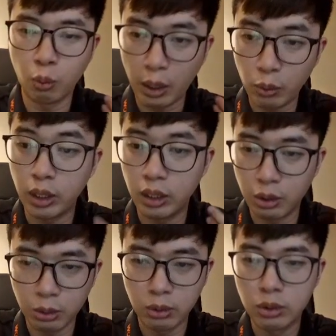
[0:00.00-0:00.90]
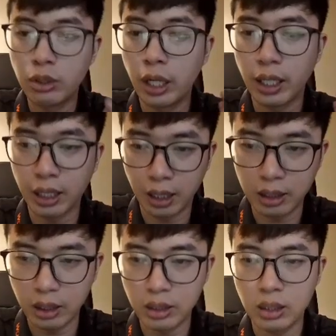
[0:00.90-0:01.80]
we do trade
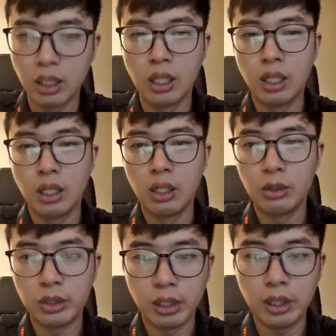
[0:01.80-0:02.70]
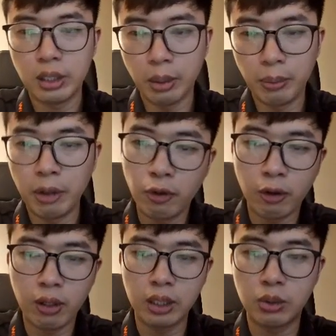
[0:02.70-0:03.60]
analysis, usually the main
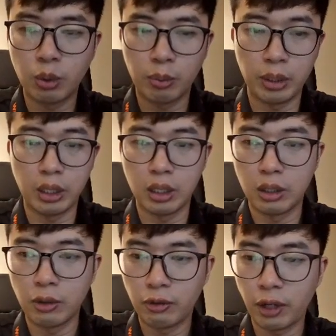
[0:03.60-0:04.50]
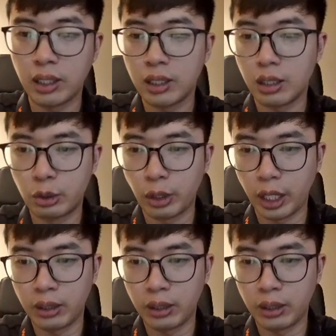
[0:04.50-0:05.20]
focus will be finding the trend.